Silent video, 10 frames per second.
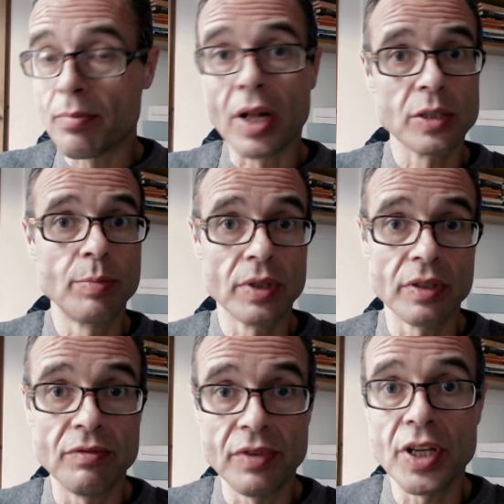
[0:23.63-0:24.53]
multiple
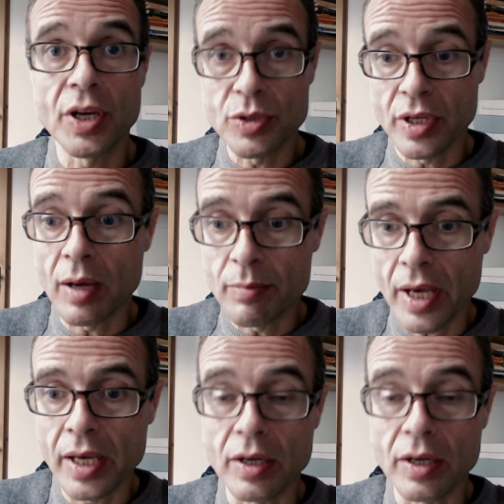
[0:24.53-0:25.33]
different videos that I made.